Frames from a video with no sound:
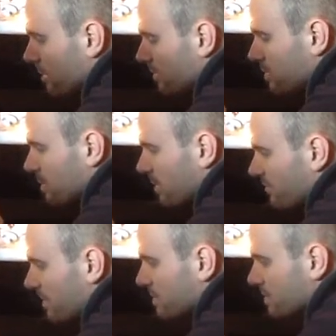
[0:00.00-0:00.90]
That means the left
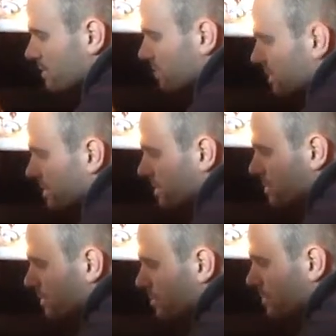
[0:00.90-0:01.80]
hand's going to play these
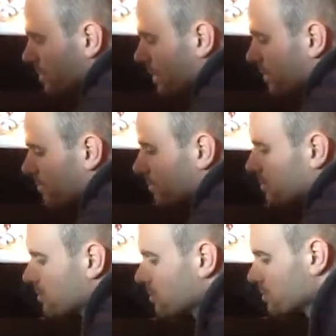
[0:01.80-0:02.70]
notes, okay?
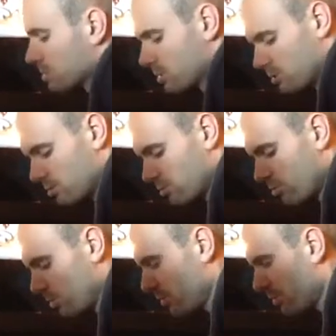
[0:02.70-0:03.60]
So,
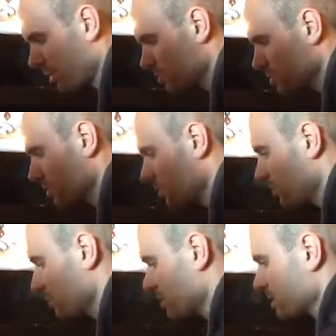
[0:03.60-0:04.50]
both thumbs will go on middle